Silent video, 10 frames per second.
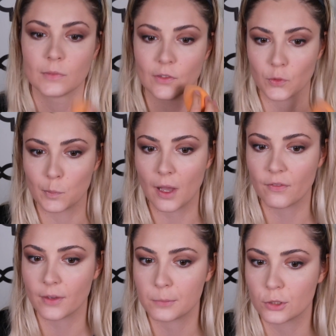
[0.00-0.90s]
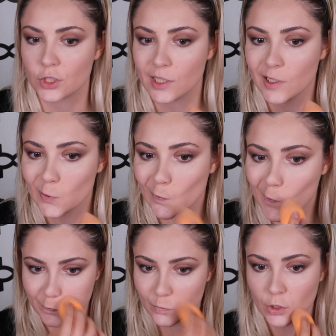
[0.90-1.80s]
If you puff up your cheeks,
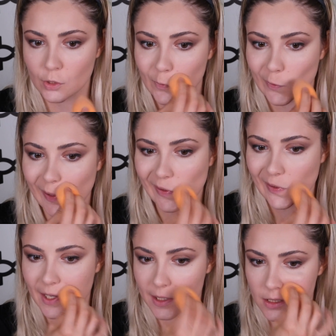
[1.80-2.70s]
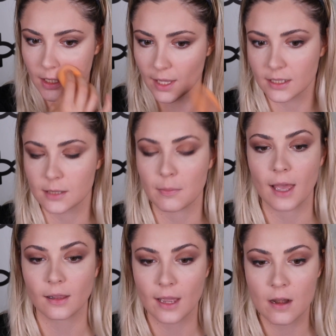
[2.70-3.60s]
you can really get into that
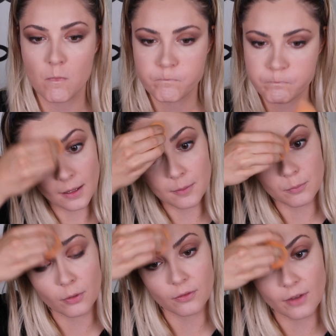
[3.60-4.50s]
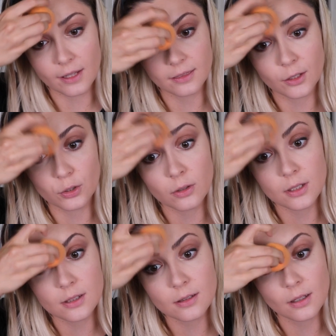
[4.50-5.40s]
smile line and prevent the
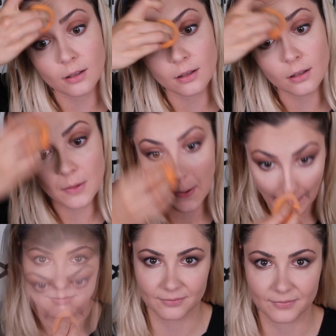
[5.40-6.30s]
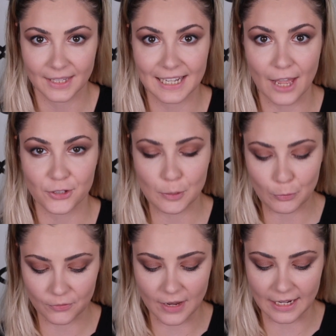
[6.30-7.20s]
creasing. And now to
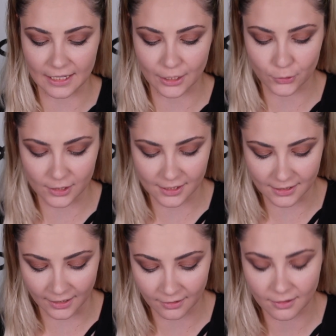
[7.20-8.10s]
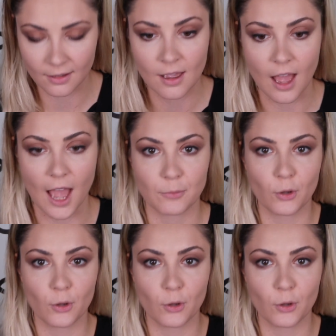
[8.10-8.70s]
prevent any creasing, I'm